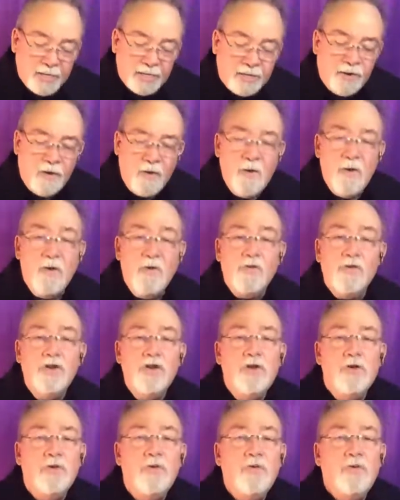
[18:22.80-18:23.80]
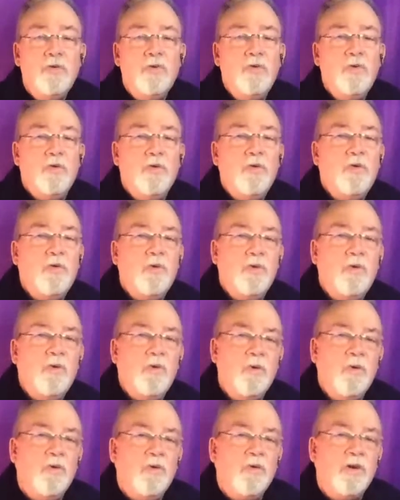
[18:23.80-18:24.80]
Oh,
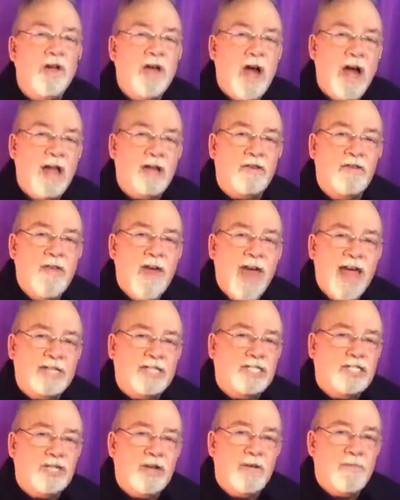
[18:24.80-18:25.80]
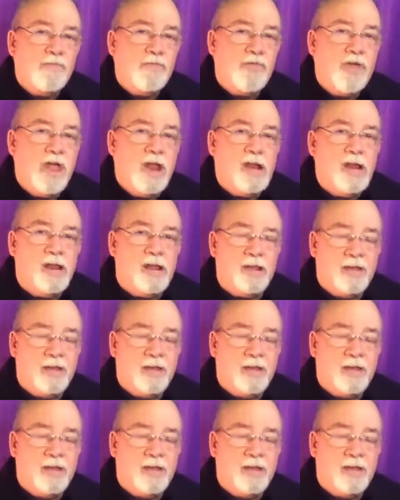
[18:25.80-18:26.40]
you got that something